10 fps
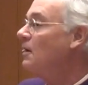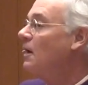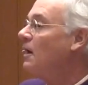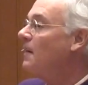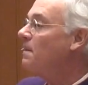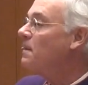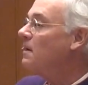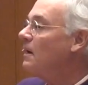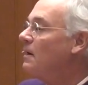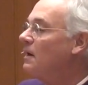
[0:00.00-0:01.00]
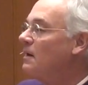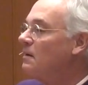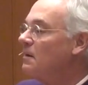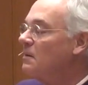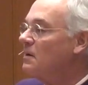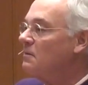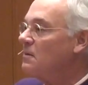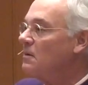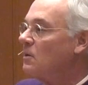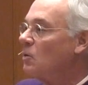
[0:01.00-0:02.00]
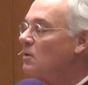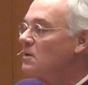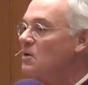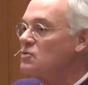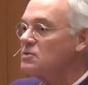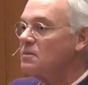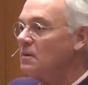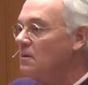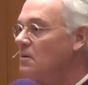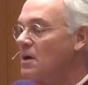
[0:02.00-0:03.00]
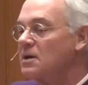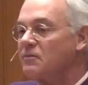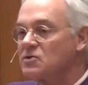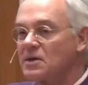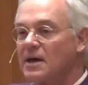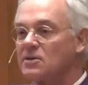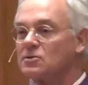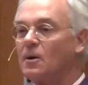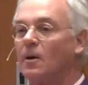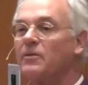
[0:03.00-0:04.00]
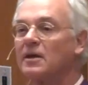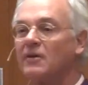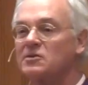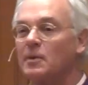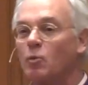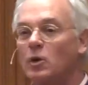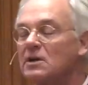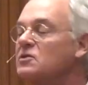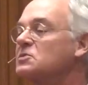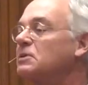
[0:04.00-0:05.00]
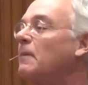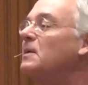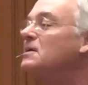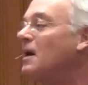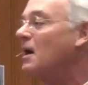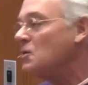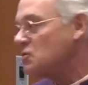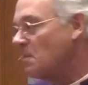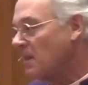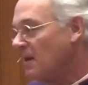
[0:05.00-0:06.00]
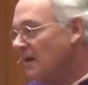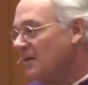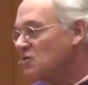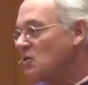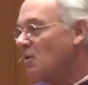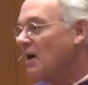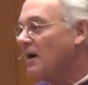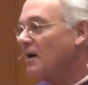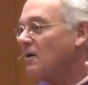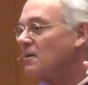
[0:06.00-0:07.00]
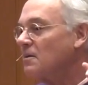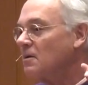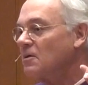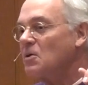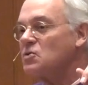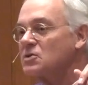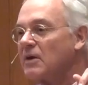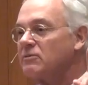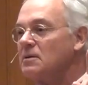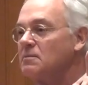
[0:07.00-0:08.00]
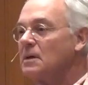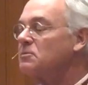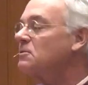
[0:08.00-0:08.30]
and Lord knows none of us has all the gifts, but one of us probably does. So I urge every member of the